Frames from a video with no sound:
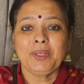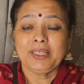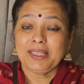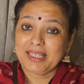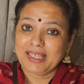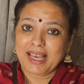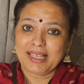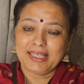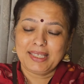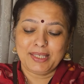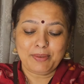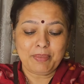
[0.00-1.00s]
This has
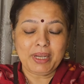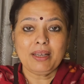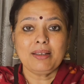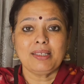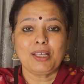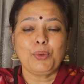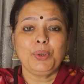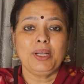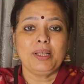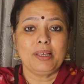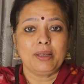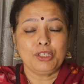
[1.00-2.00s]
similar sound
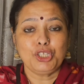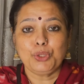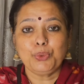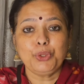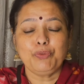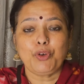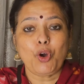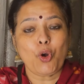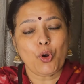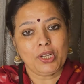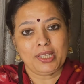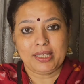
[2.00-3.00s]
tune for
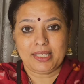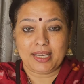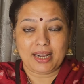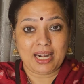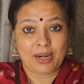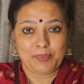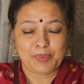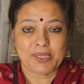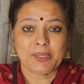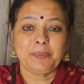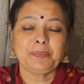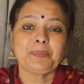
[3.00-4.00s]
all the
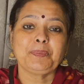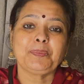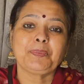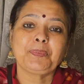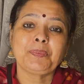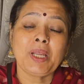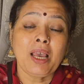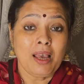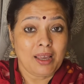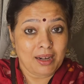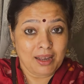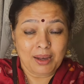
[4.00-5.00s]
charanams.
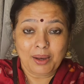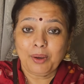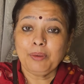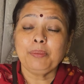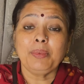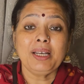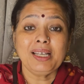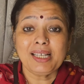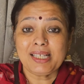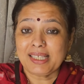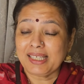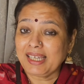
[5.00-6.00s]

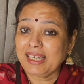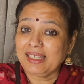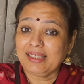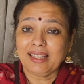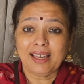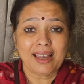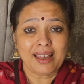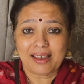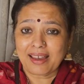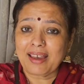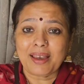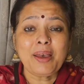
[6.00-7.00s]
Rama
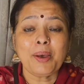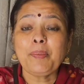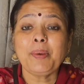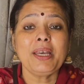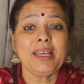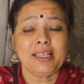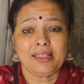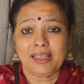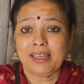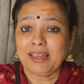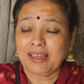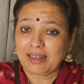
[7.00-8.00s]
Sita
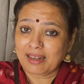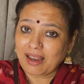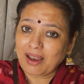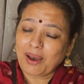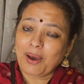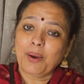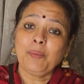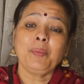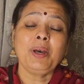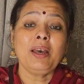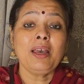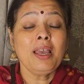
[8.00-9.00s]
Pati
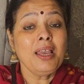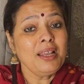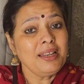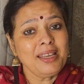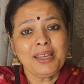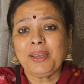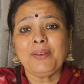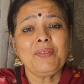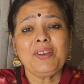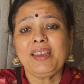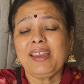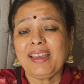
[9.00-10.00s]
Rama
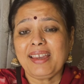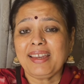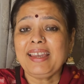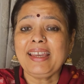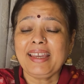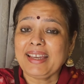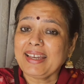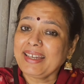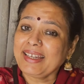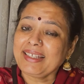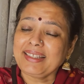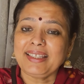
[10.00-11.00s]

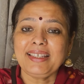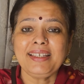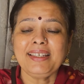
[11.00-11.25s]
Nivegati.